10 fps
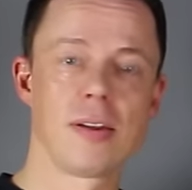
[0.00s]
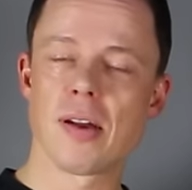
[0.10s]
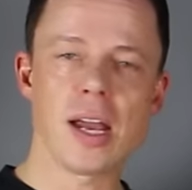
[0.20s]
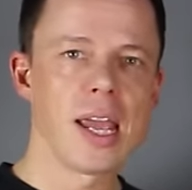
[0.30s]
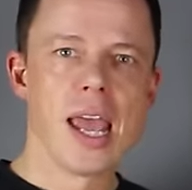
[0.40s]

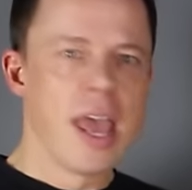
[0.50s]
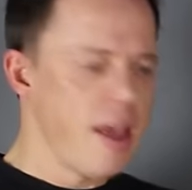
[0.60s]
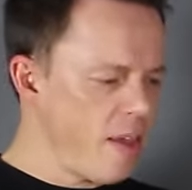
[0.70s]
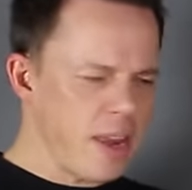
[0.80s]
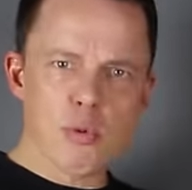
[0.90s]
Right?
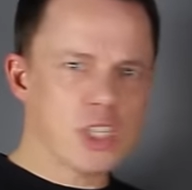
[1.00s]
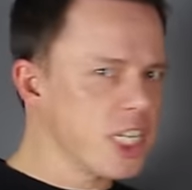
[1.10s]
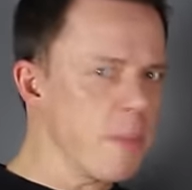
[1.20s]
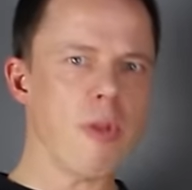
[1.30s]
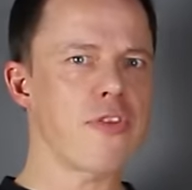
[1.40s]
And it was
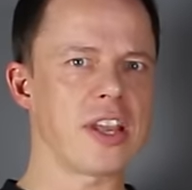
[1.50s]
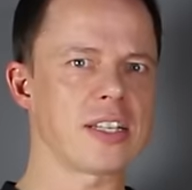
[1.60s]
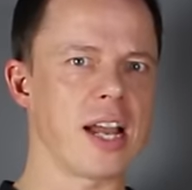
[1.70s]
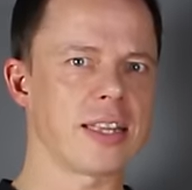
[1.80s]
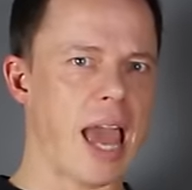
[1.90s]
simple
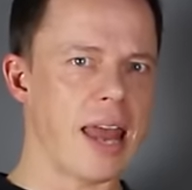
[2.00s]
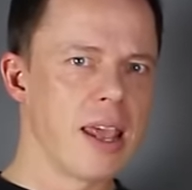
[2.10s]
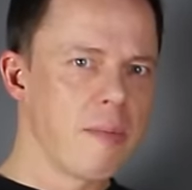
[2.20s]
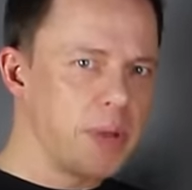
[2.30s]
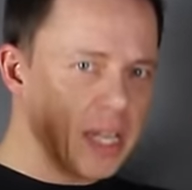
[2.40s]
things like that,
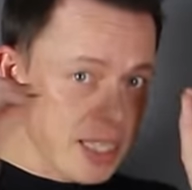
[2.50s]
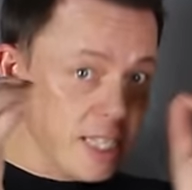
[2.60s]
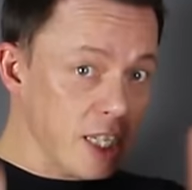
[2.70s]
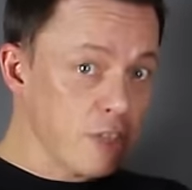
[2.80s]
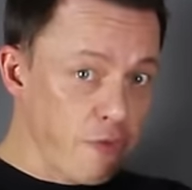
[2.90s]
because
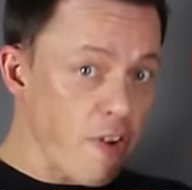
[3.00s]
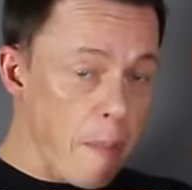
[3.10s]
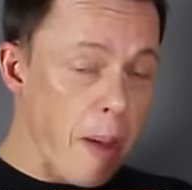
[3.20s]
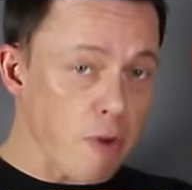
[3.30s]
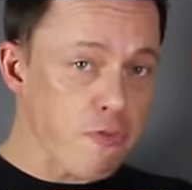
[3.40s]
this is
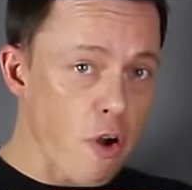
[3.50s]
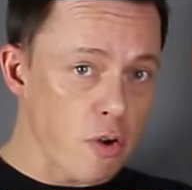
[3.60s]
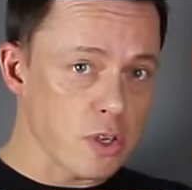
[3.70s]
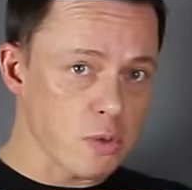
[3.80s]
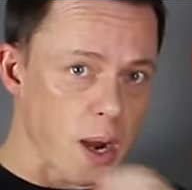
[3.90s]
about
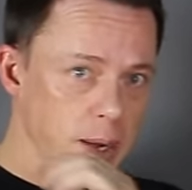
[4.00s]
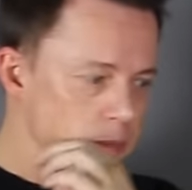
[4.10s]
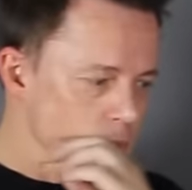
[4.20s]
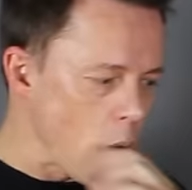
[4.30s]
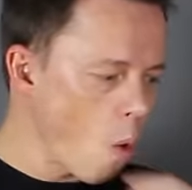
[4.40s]
focus, right?
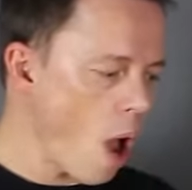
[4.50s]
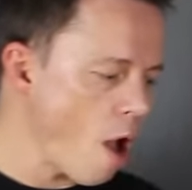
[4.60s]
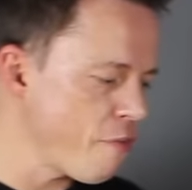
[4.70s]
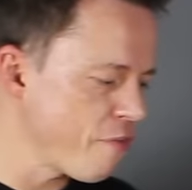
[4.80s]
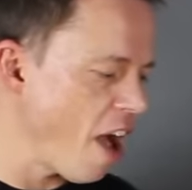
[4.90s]
Or
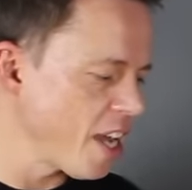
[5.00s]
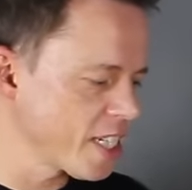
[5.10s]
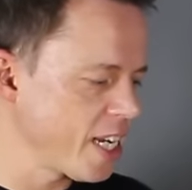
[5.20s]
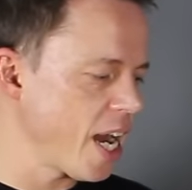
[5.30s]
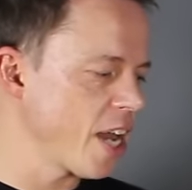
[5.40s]
how
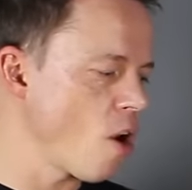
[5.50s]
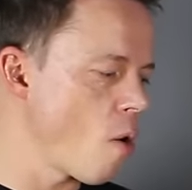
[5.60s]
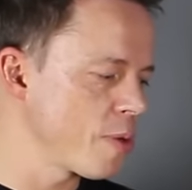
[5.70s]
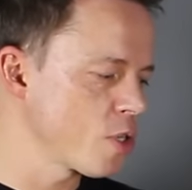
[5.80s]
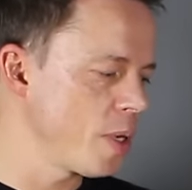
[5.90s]
fast can I
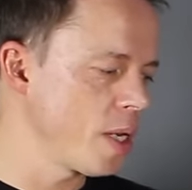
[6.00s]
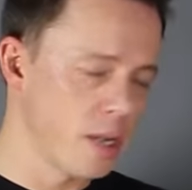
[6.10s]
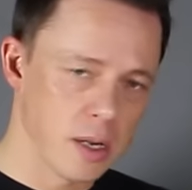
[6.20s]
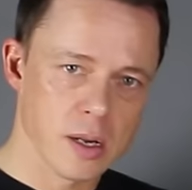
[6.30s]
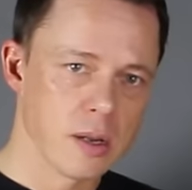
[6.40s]
go between
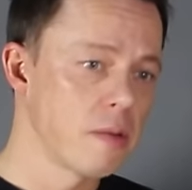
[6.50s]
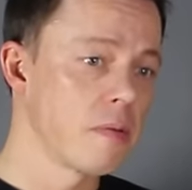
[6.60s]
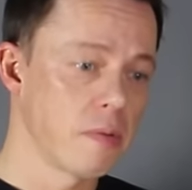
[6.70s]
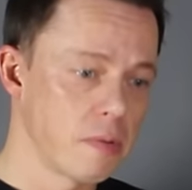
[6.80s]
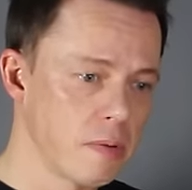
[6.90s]

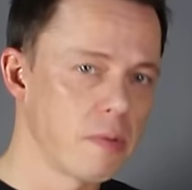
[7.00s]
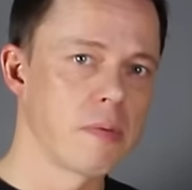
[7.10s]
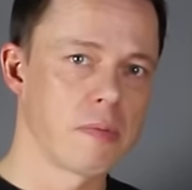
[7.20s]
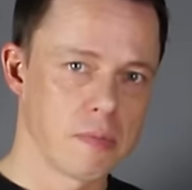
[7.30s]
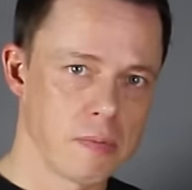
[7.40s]

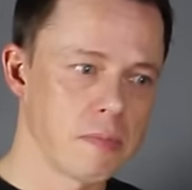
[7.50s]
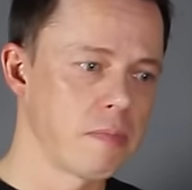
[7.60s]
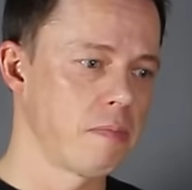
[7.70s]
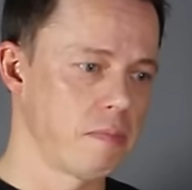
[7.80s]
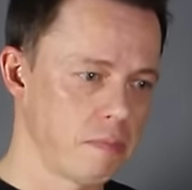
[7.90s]

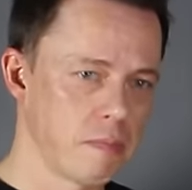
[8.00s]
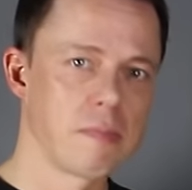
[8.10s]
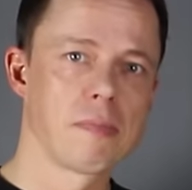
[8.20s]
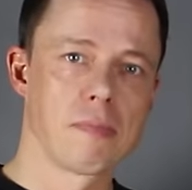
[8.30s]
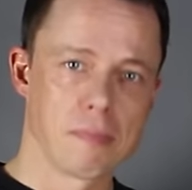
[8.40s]

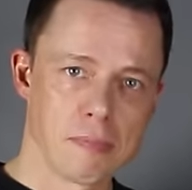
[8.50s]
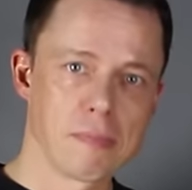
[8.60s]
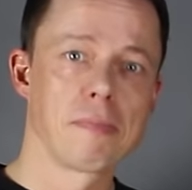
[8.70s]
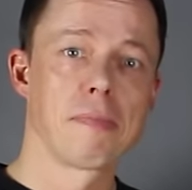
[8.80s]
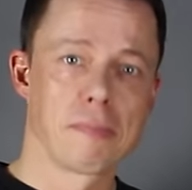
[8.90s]

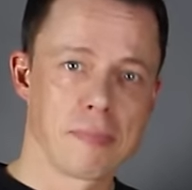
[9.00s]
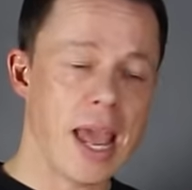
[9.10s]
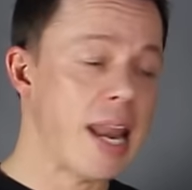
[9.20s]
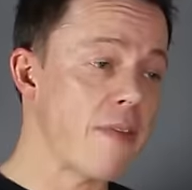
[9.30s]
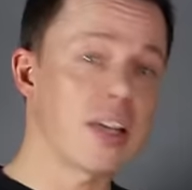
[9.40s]

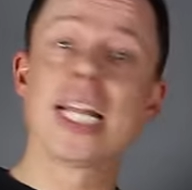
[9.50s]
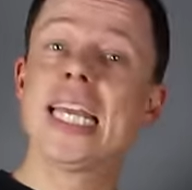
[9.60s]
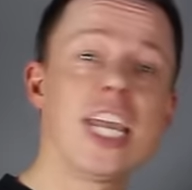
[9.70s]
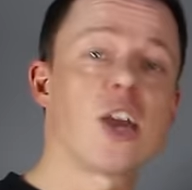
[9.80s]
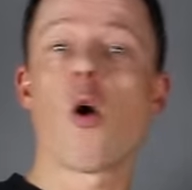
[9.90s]
and have a
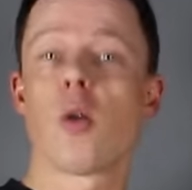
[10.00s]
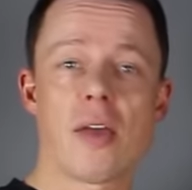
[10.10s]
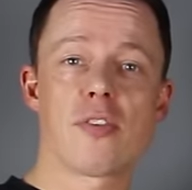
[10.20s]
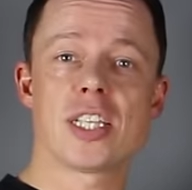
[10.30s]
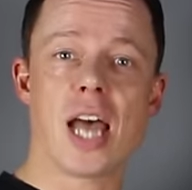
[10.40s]
clean chord
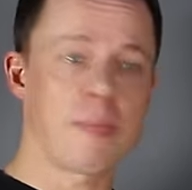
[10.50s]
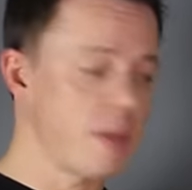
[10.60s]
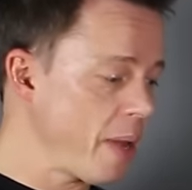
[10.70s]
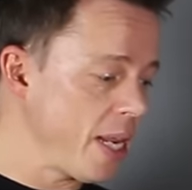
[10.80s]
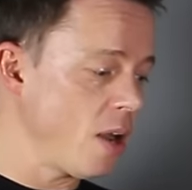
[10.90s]
every time,
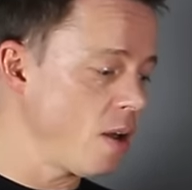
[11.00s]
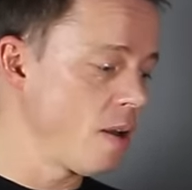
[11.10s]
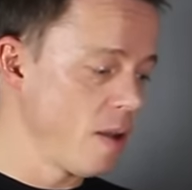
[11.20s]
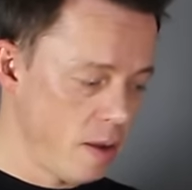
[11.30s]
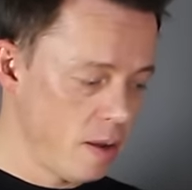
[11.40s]
depending on,